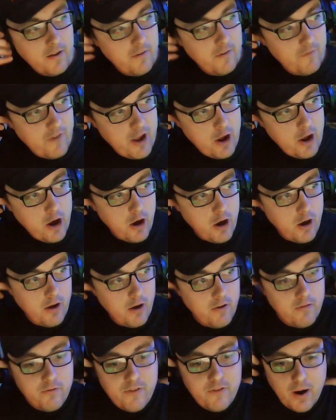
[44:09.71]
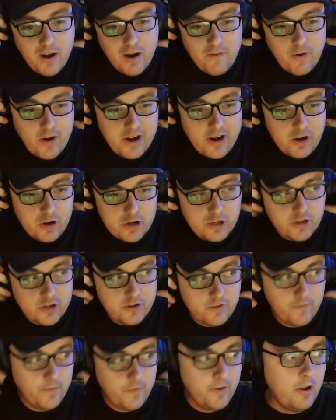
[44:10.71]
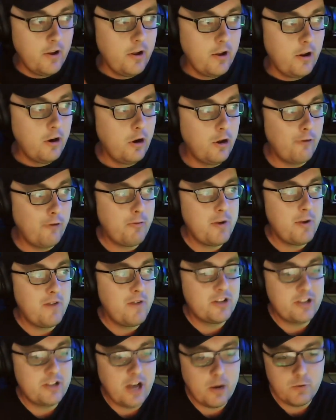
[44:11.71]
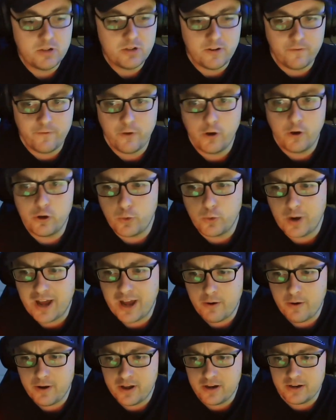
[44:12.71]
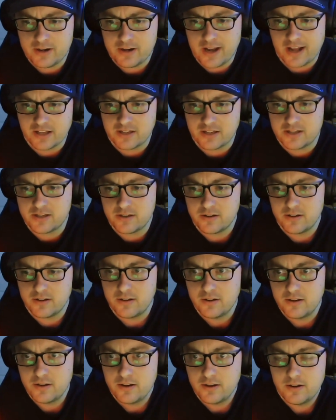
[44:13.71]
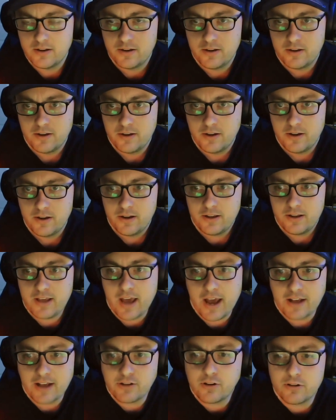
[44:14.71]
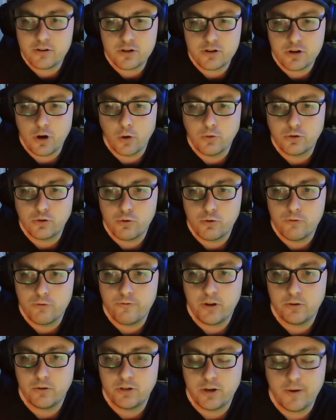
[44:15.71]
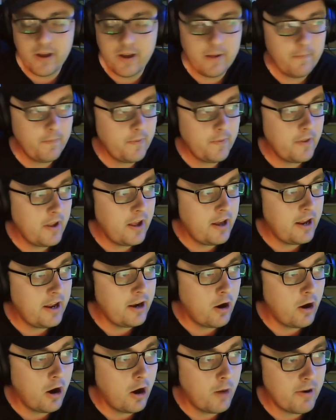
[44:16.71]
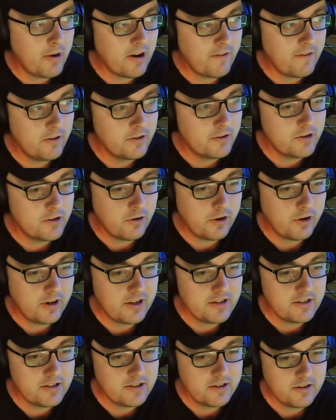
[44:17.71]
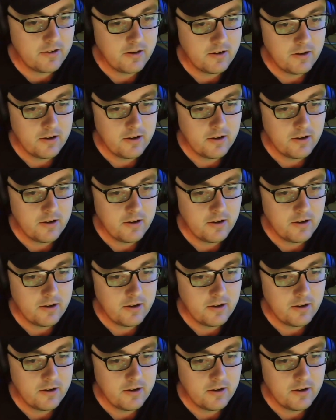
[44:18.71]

They are very, very good. Love from the Other Side was the first one out, and it's got such an old school feel to it. And then Heartbreak Feels So Good is